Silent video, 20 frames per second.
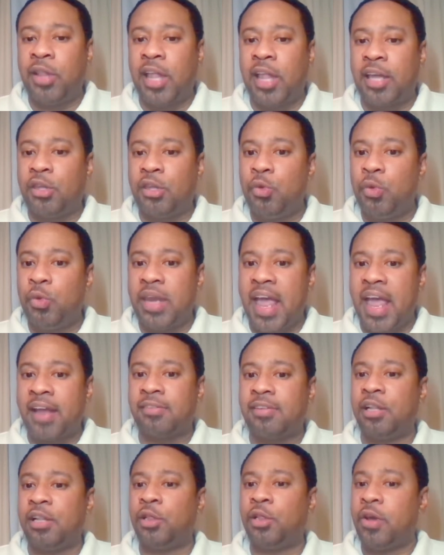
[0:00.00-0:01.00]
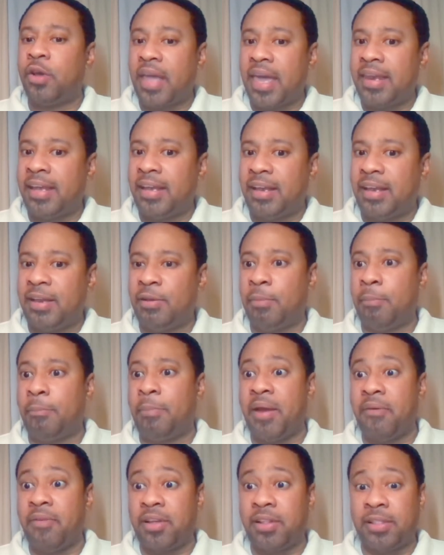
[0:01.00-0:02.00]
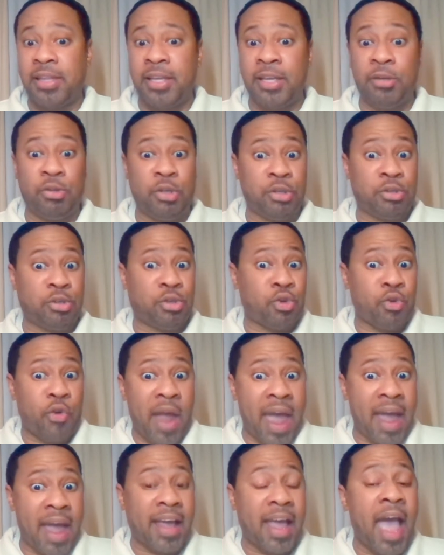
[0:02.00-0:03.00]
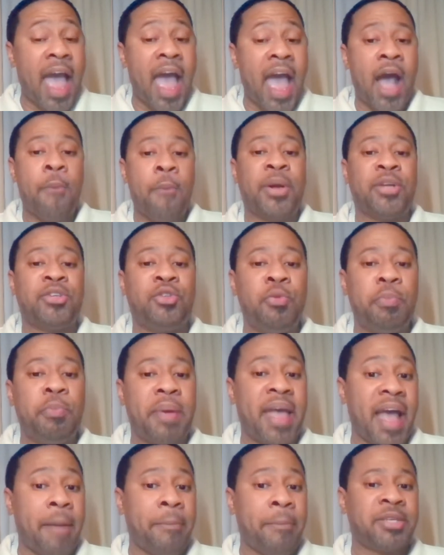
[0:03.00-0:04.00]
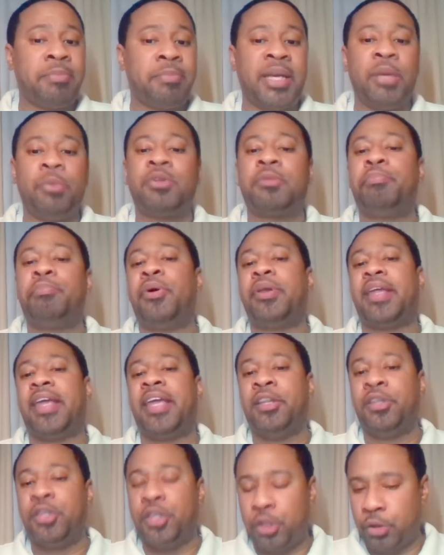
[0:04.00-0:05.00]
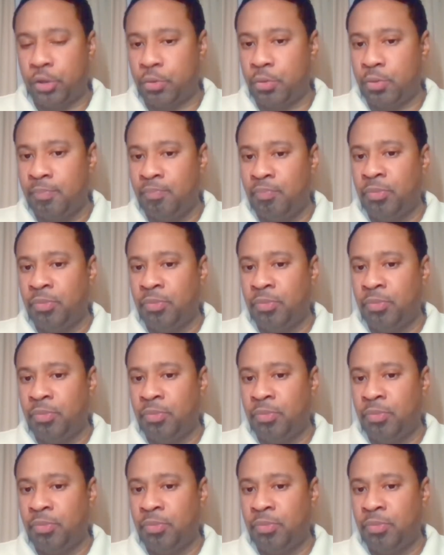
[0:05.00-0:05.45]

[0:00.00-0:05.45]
like you can actually look at it and empirically just track how much you pay, how much money was put into